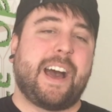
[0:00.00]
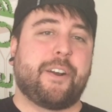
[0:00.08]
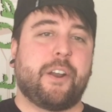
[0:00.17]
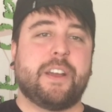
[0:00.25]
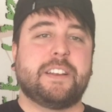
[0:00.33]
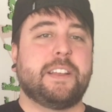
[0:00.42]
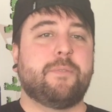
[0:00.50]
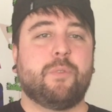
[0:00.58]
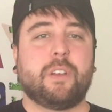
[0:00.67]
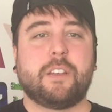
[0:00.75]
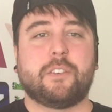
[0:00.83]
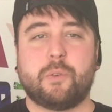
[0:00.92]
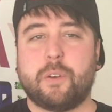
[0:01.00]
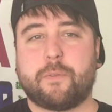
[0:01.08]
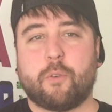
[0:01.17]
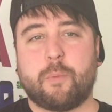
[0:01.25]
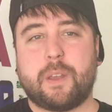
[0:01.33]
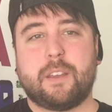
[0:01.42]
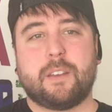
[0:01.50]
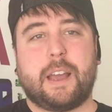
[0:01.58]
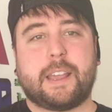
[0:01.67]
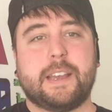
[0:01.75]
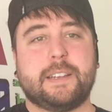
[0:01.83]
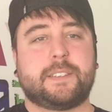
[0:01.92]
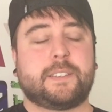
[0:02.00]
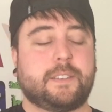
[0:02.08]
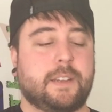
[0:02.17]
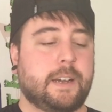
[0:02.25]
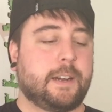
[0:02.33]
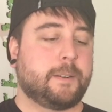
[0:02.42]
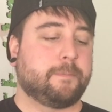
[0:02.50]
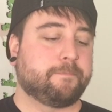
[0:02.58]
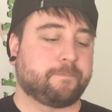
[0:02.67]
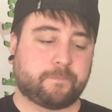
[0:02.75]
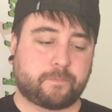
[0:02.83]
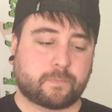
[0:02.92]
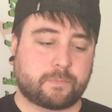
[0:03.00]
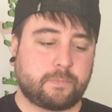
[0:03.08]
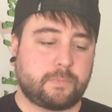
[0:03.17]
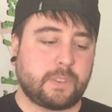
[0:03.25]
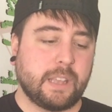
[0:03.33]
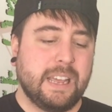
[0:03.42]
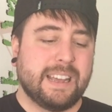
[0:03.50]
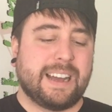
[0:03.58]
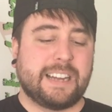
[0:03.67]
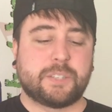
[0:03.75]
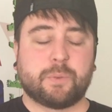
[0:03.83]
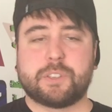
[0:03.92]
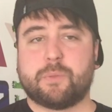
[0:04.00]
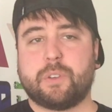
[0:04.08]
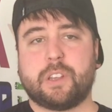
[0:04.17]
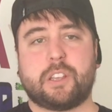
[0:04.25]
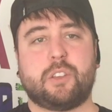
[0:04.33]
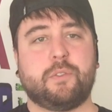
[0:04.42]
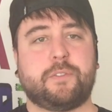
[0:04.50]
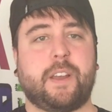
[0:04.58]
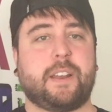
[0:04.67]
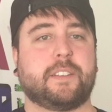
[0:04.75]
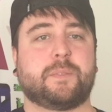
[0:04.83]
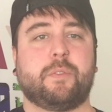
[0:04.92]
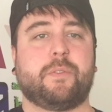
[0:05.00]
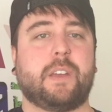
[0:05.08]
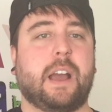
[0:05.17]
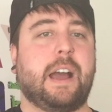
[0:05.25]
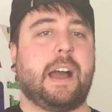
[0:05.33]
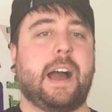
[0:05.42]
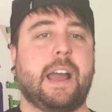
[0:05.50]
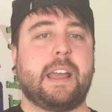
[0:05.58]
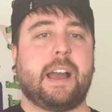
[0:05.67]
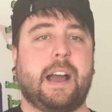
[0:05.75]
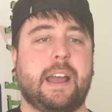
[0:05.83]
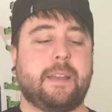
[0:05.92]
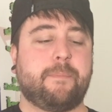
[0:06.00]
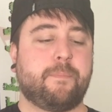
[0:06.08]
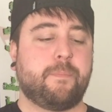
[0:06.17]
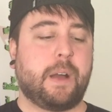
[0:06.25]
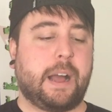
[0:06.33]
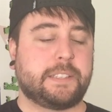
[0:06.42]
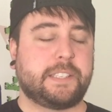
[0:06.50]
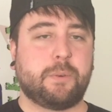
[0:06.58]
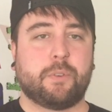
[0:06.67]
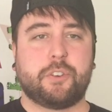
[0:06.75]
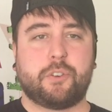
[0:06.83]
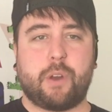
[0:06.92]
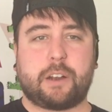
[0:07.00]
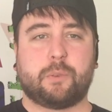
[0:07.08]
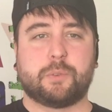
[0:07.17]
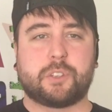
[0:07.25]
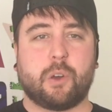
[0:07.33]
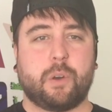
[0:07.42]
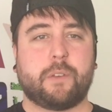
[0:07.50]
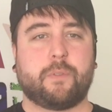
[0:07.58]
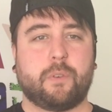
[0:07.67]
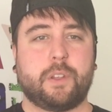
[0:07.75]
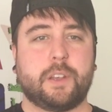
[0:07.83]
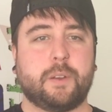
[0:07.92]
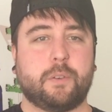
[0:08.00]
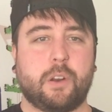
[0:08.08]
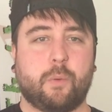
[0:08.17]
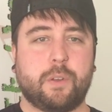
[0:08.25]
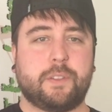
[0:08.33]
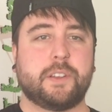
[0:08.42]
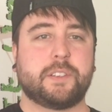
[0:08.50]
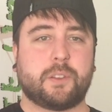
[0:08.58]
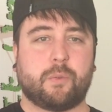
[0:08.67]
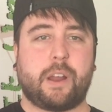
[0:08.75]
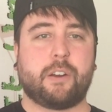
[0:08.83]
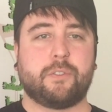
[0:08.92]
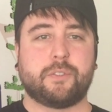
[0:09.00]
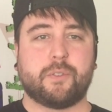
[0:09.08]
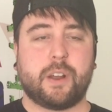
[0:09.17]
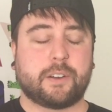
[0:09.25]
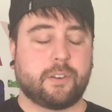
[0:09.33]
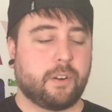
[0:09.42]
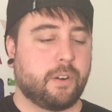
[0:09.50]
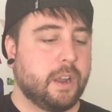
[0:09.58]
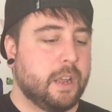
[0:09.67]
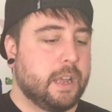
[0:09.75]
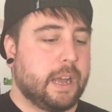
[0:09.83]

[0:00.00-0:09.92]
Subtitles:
I don't know, it didn't really do it for me, I guess. I just wasn't really a huge fan of this movie. I see where the director was going for the, you know, with this, the writer and the director.